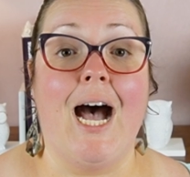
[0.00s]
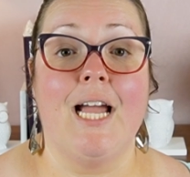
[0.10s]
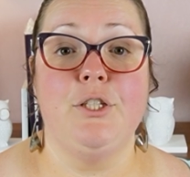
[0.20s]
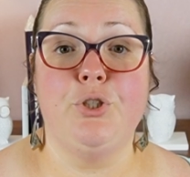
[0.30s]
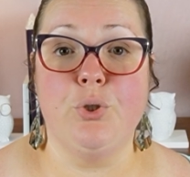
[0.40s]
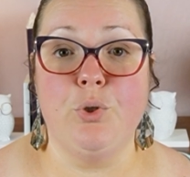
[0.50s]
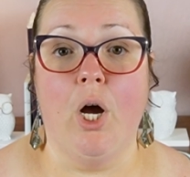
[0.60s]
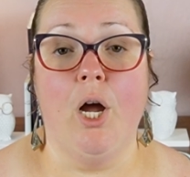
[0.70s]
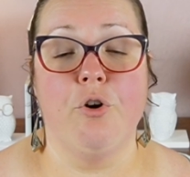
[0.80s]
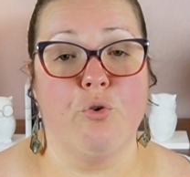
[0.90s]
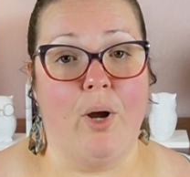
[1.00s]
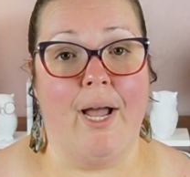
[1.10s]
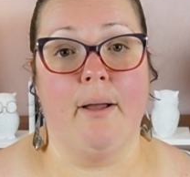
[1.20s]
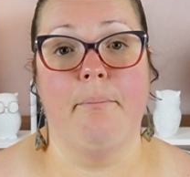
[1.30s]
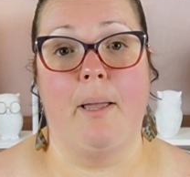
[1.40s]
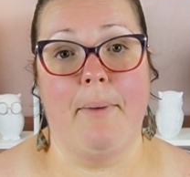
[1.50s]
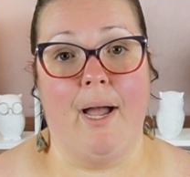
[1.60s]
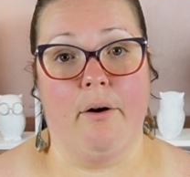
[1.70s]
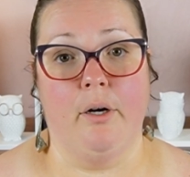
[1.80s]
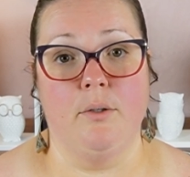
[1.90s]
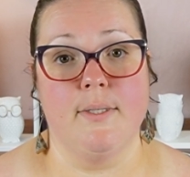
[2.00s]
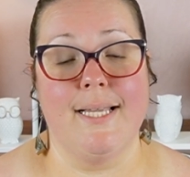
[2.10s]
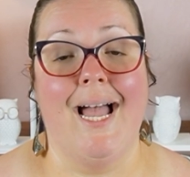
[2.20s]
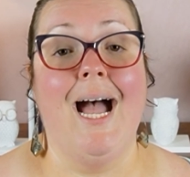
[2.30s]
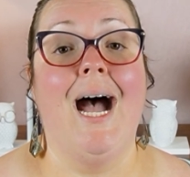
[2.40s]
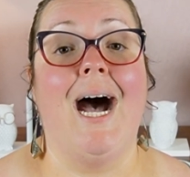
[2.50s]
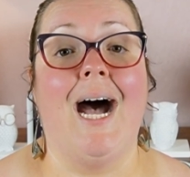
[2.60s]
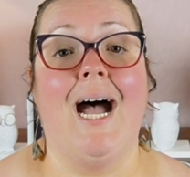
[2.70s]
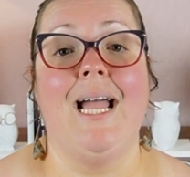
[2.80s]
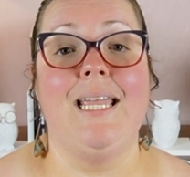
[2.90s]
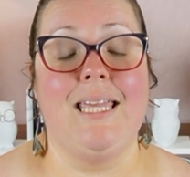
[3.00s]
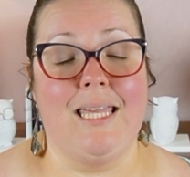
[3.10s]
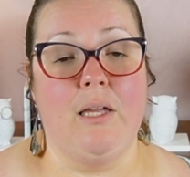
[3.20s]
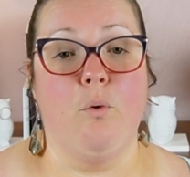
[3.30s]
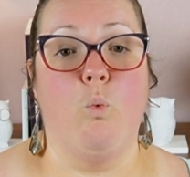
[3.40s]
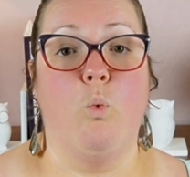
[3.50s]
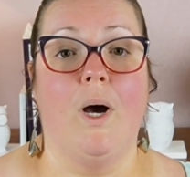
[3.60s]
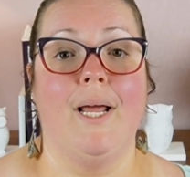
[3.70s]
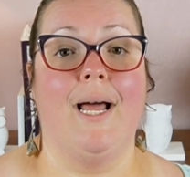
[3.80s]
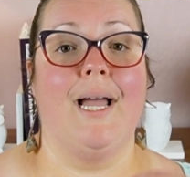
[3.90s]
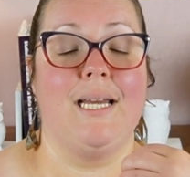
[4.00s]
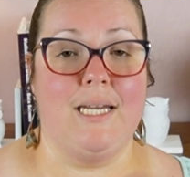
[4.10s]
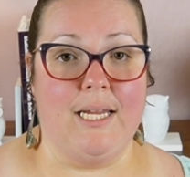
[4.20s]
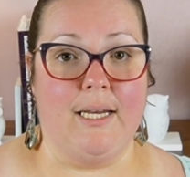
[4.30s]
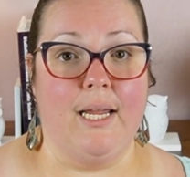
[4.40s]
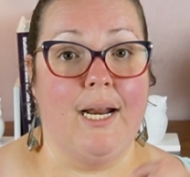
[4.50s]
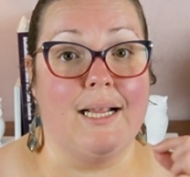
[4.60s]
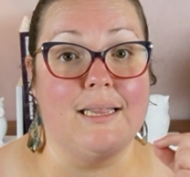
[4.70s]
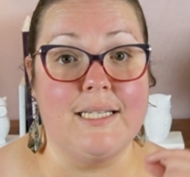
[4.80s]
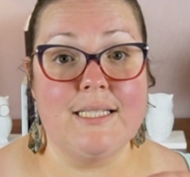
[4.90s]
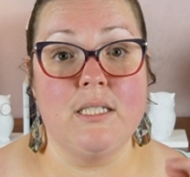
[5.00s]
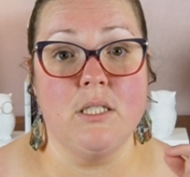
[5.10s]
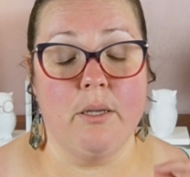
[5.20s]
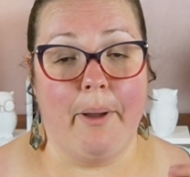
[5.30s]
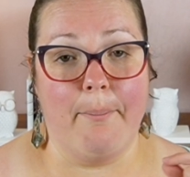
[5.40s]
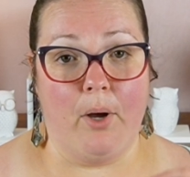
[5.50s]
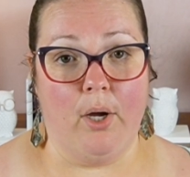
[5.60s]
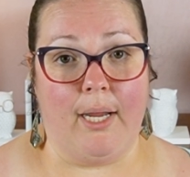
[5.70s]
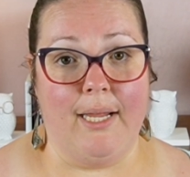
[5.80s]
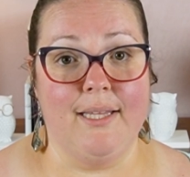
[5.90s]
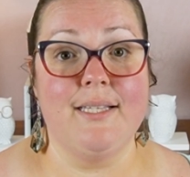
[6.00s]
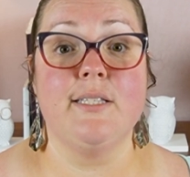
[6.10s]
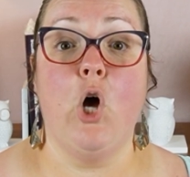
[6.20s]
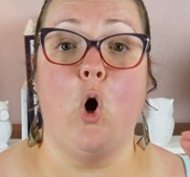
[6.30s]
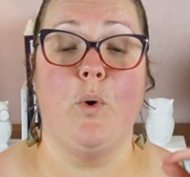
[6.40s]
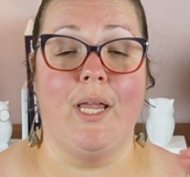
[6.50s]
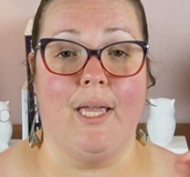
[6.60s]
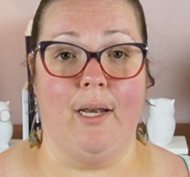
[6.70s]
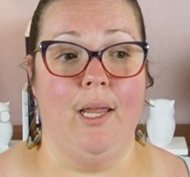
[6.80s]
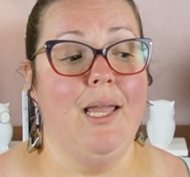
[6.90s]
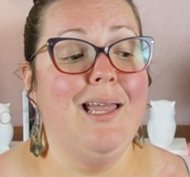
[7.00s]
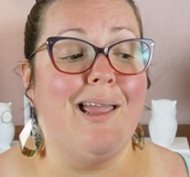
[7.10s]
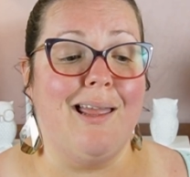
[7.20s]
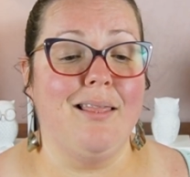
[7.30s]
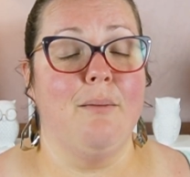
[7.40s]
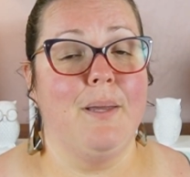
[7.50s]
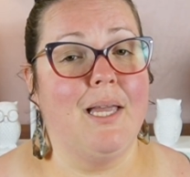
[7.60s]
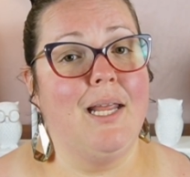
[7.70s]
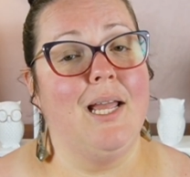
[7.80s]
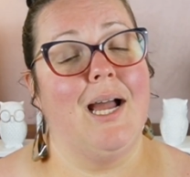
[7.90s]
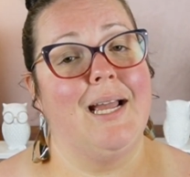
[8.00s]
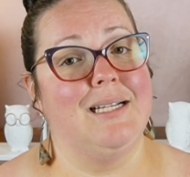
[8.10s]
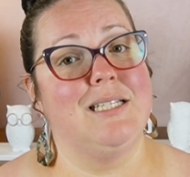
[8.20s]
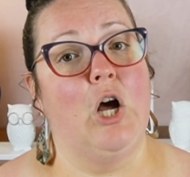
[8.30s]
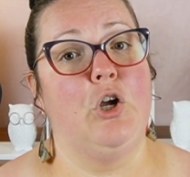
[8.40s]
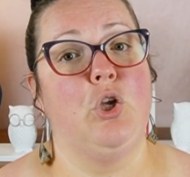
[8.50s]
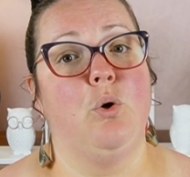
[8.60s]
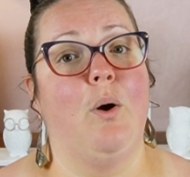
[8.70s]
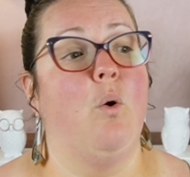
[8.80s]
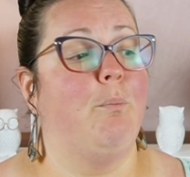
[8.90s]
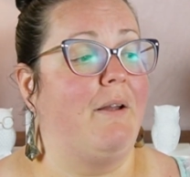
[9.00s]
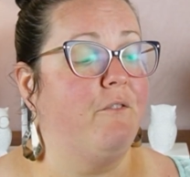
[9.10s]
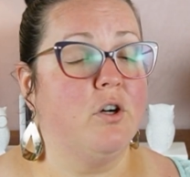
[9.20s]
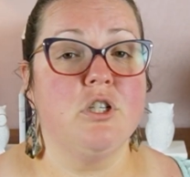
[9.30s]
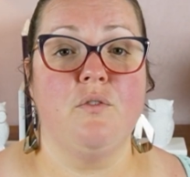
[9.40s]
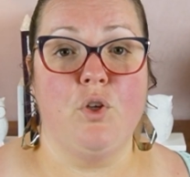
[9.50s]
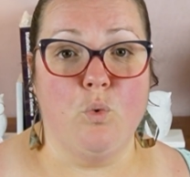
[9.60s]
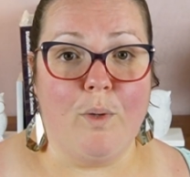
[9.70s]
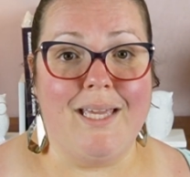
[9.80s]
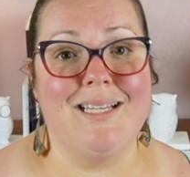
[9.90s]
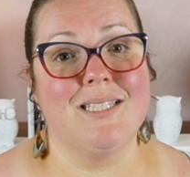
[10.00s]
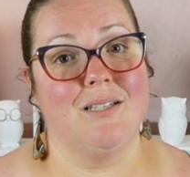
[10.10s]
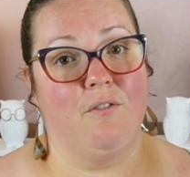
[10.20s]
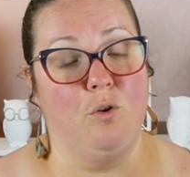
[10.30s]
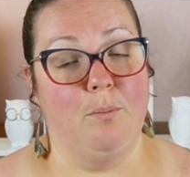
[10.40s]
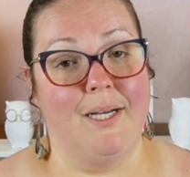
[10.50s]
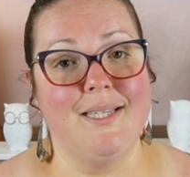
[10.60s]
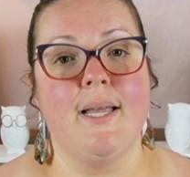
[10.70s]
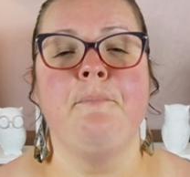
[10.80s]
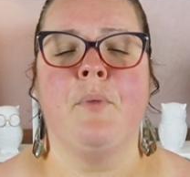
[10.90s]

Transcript: I do not track my macros. I eat what I need and I listen to my body, and this is honing in. In the beginning, I can tell you my first few weeks to few months,